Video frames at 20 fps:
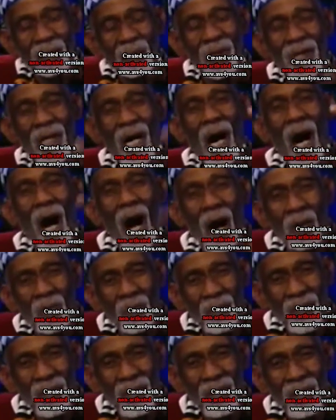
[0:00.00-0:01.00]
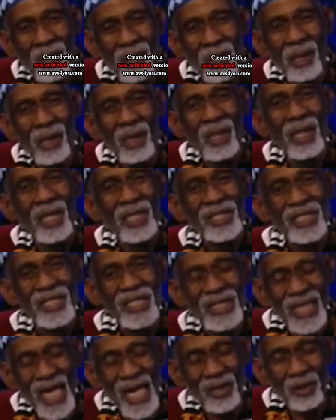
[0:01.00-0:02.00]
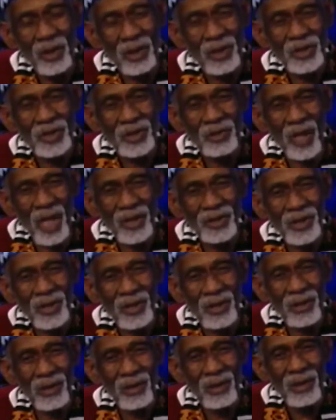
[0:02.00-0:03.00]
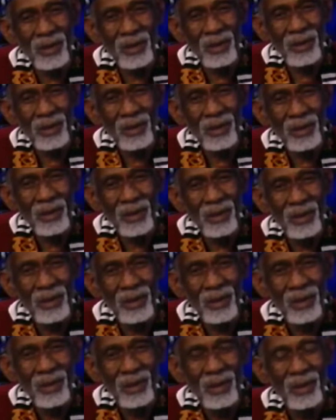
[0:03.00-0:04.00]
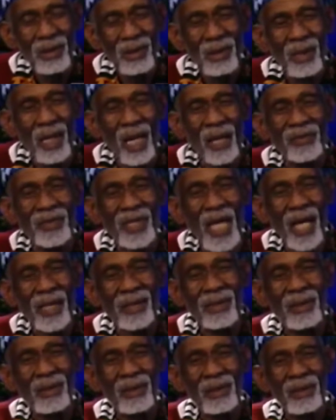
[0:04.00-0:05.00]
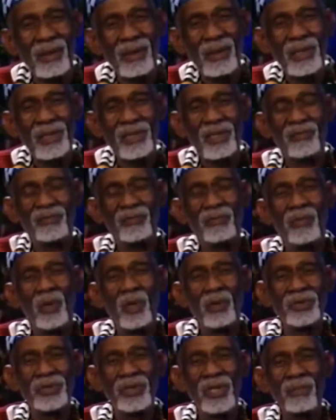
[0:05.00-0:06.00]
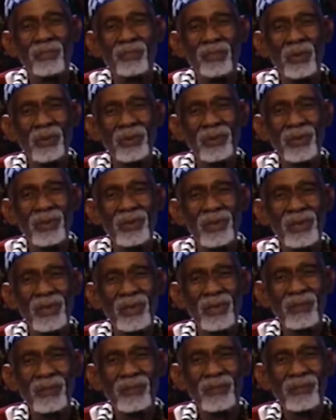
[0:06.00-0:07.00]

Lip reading: with our cellular structure. And that is of most importance.